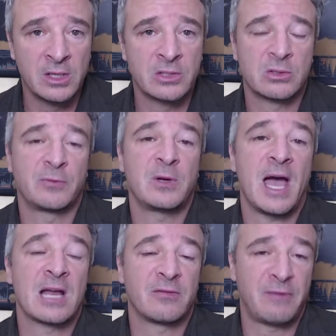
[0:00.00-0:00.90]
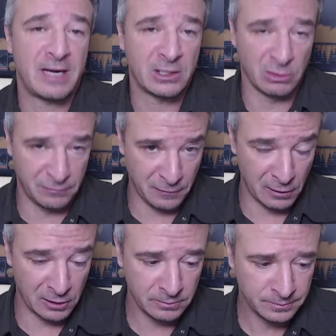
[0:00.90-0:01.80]
So if you had a financial
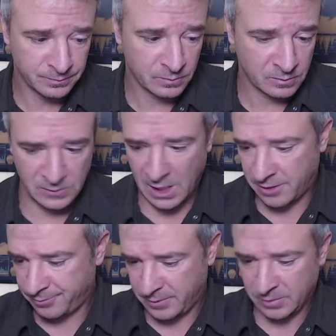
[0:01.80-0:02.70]
firm like